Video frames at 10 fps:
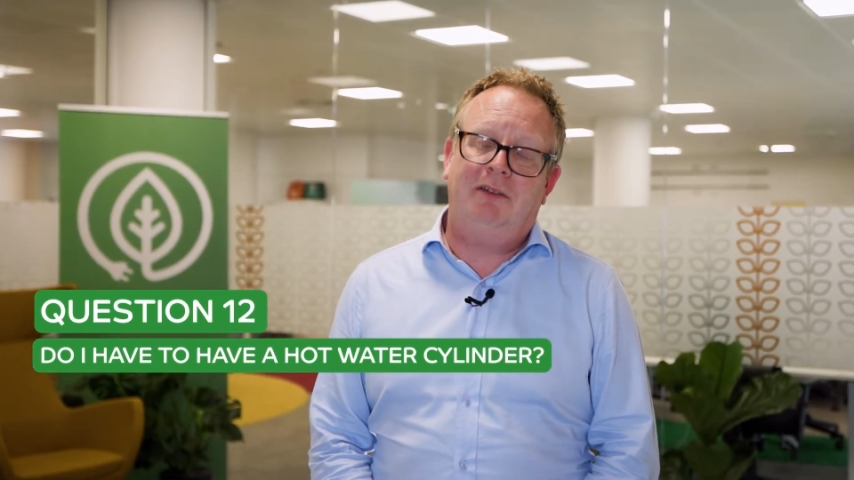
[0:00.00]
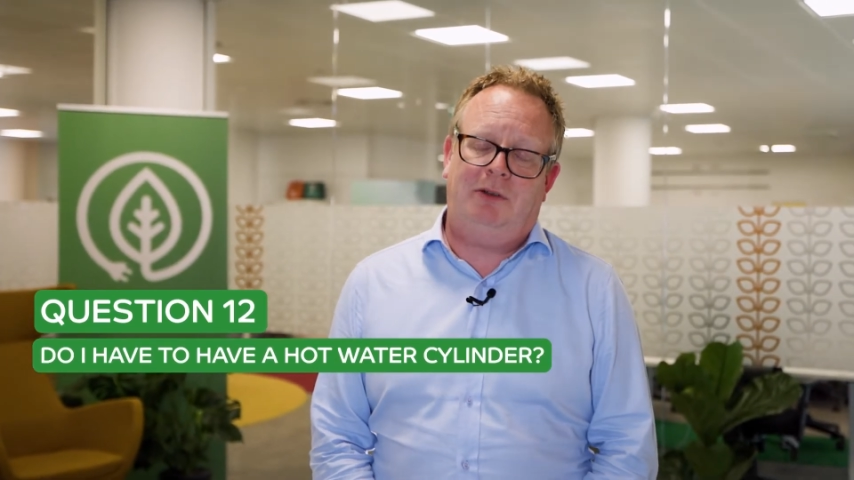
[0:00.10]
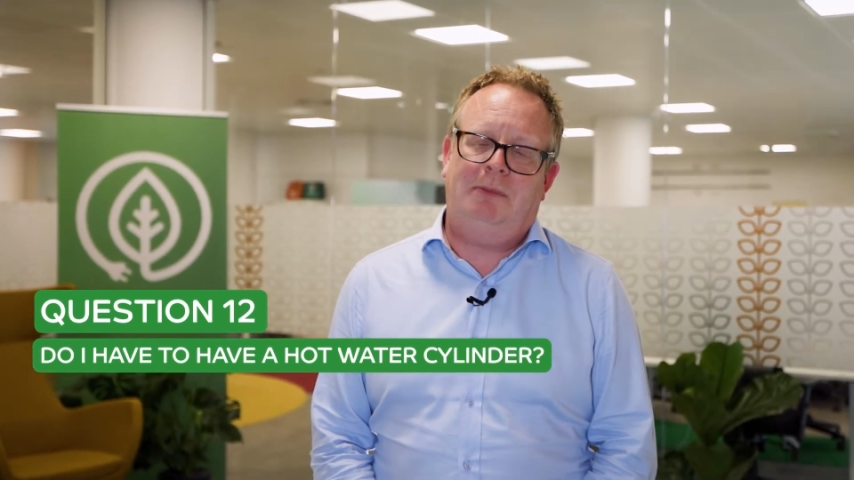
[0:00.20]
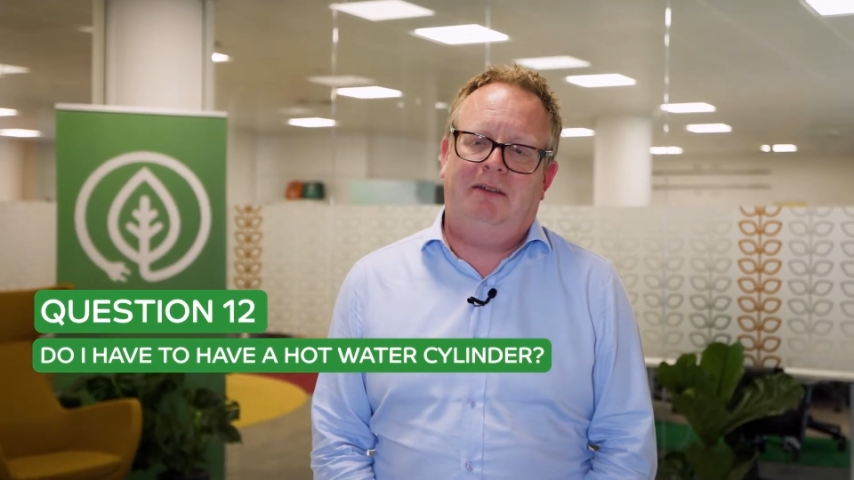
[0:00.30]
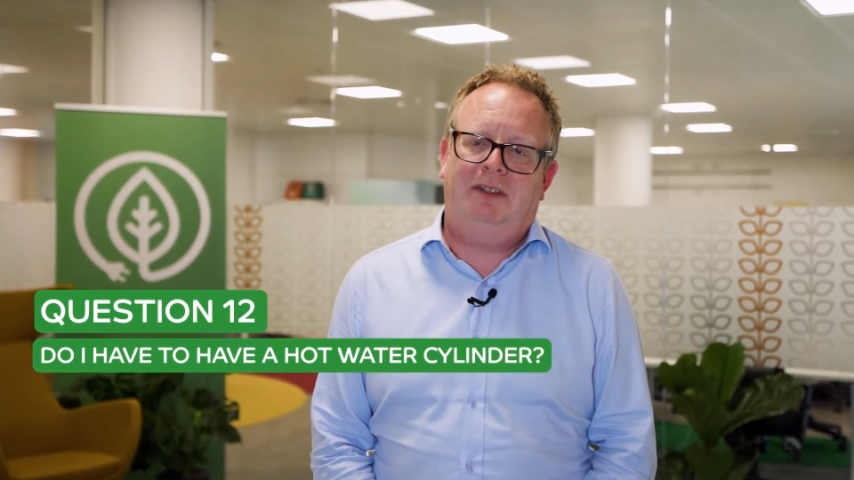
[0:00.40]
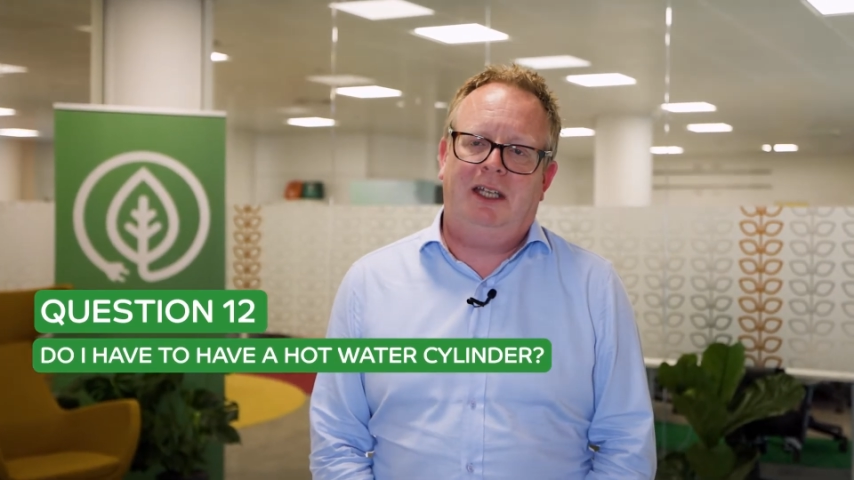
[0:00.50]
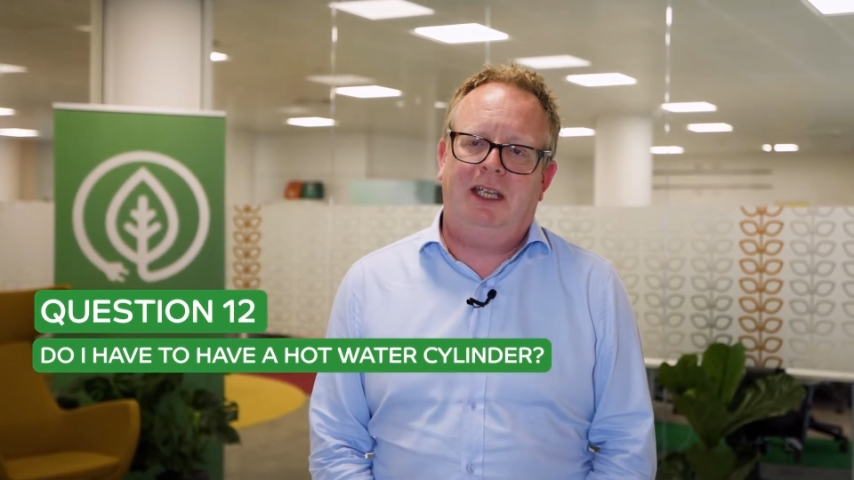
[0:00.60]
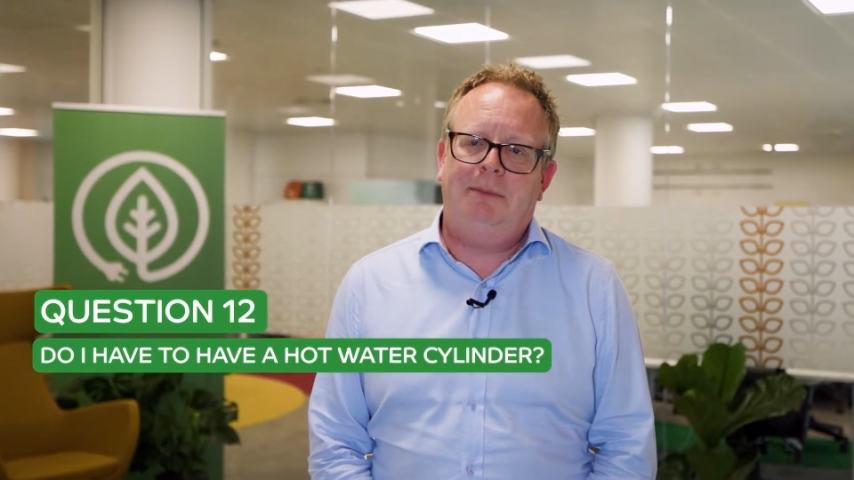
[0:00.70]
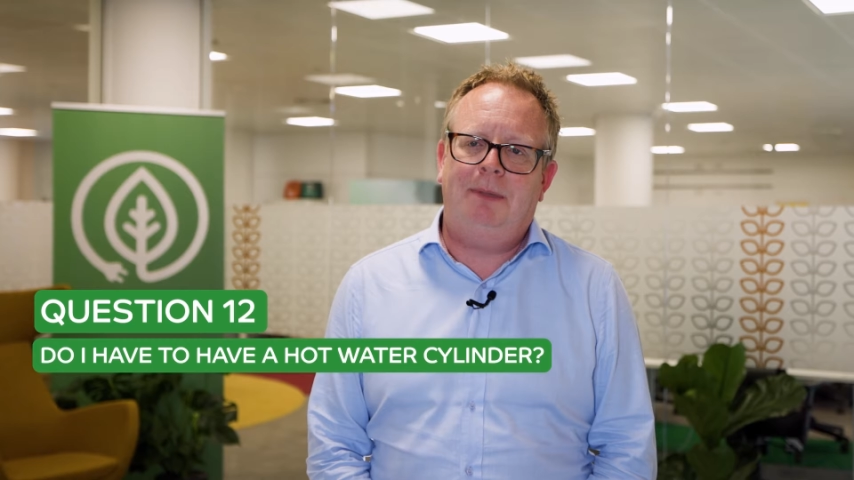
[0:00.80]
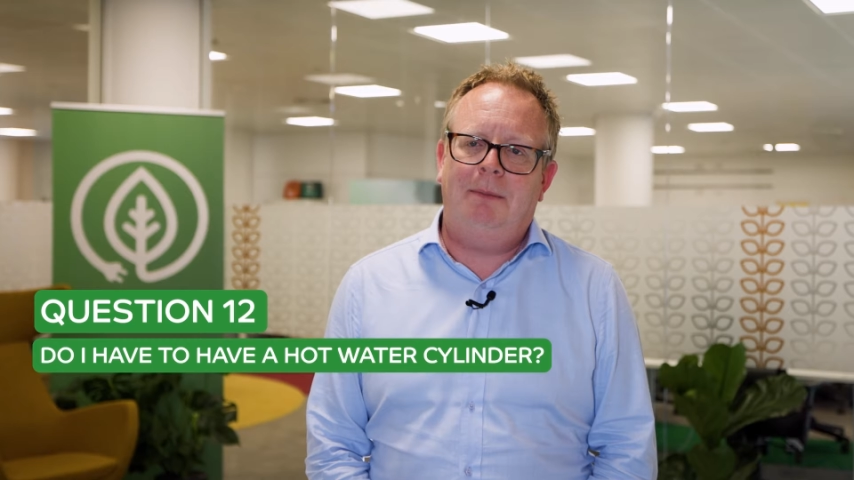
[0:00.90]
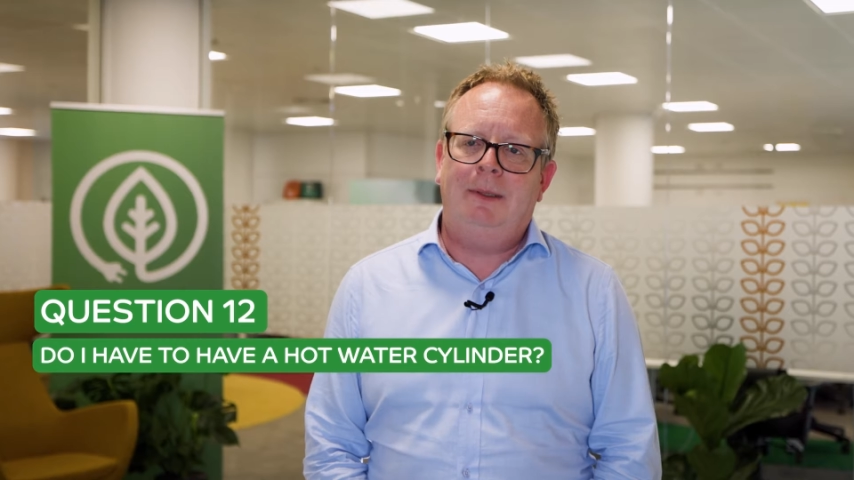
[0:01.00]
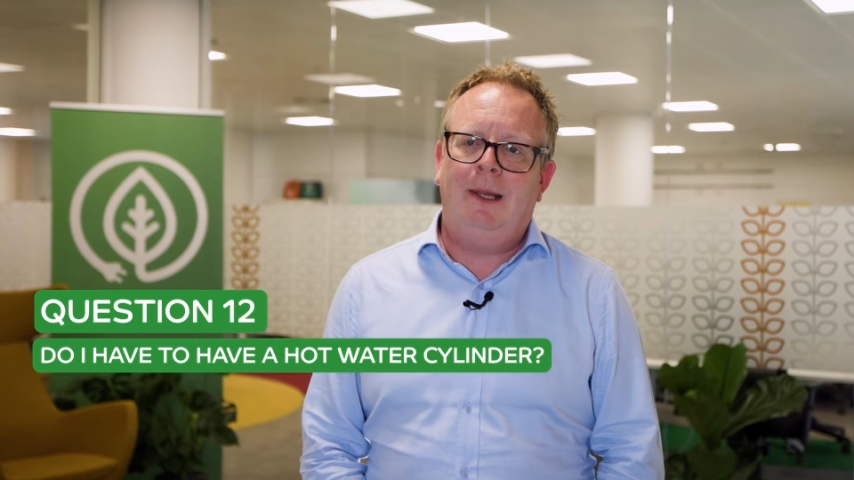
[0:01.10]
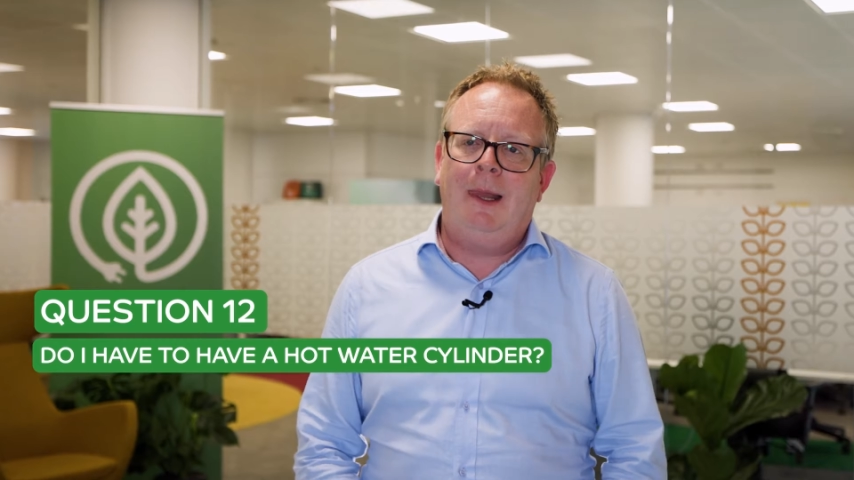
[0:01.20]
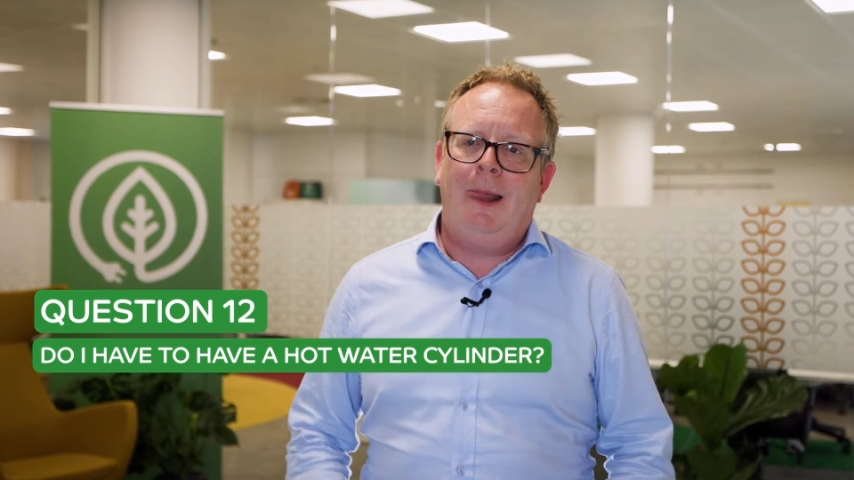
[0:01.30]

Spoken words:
if I'm having a heat pump?